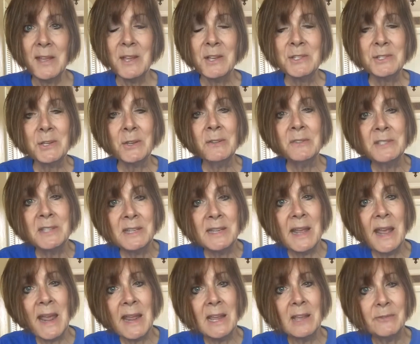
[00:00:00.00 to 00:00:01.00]
So
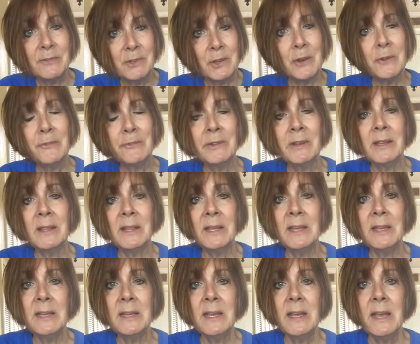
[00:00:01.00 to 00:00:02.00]
today, if you're
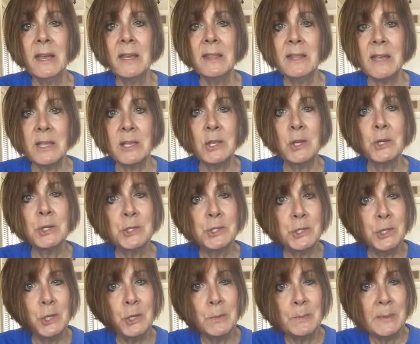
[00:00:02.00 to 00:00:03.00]
feeling that you're
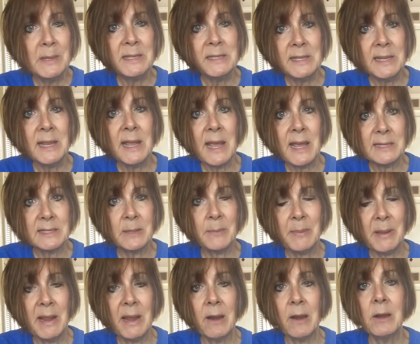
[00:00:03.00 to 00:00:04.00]
too busy as a
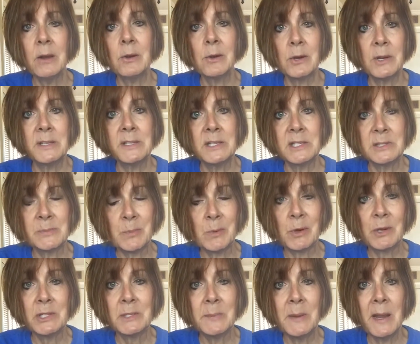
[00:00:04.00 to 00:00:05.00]
parent or as a
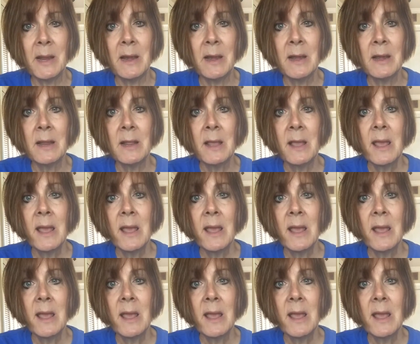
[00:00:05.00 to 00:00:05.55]
sports parent,